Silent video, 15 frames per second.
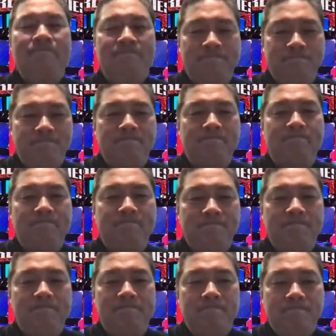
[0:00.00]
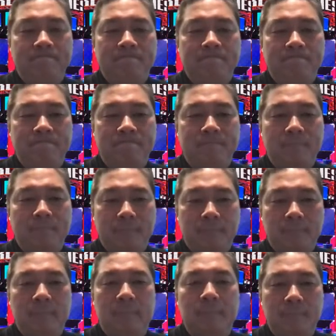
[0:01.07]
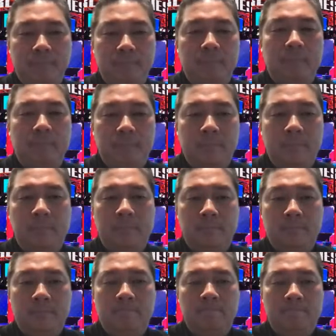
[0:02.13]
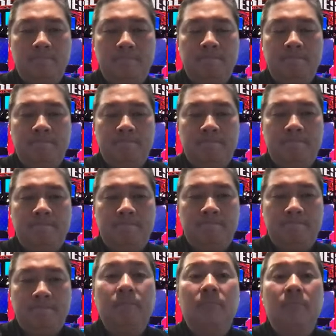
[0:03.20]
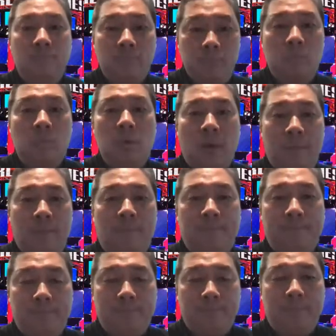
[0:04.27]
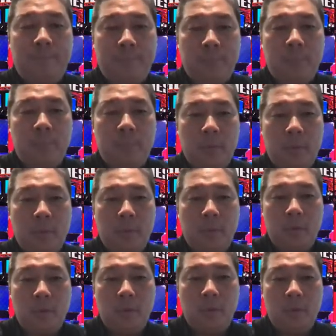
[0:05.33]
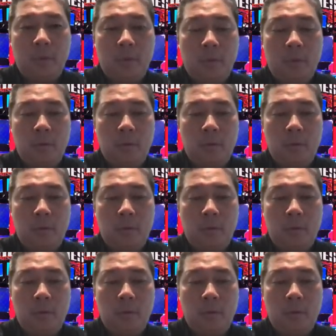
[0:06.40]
[no speech]